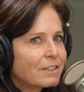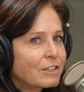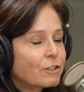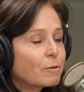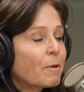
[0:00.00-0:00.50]

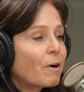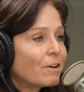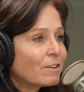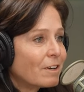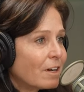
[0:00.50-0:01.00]
you're
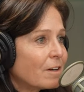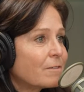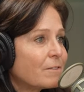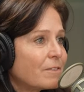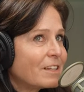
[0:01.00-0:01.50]
part
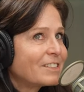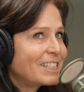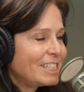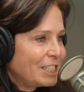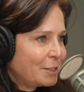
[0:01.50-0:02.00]
of the
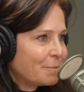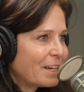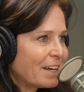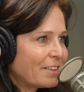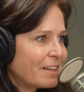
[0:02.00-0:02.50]
team,
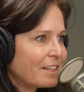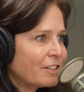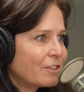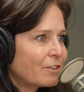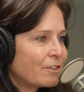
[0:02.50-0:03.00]
and
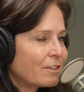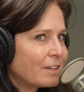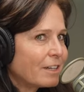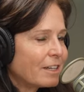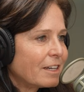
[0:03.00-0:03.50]
then
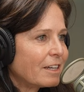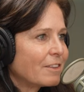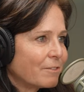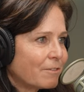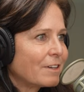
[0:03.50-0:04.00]
you're
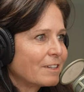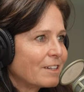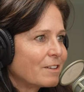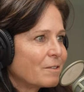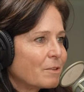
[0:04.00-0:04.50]
in the front.
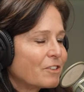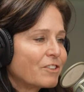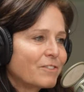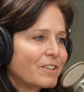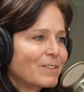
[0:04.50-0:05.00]
Which
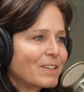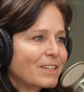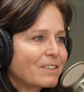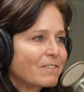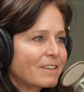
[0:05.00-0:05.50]
is, if you look
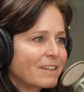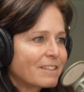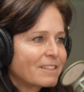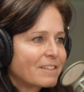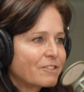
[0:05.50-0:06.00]
at the
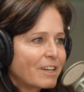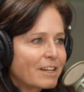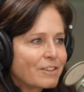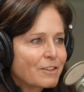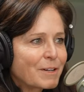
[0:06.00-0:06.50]
things that have
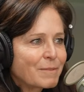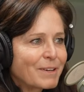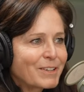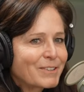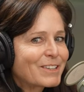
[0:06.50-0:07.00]
changed about
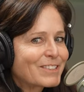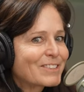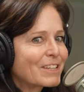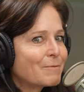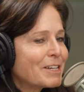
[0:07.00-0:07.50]
my career,
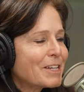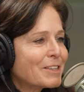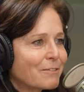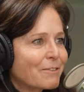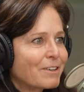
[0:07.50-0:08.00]
it's the being
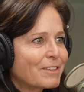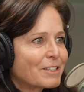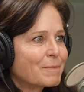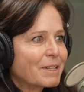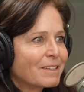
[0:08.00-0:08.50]
in the front
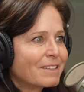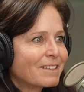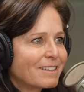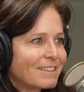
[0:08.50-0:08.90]
that's been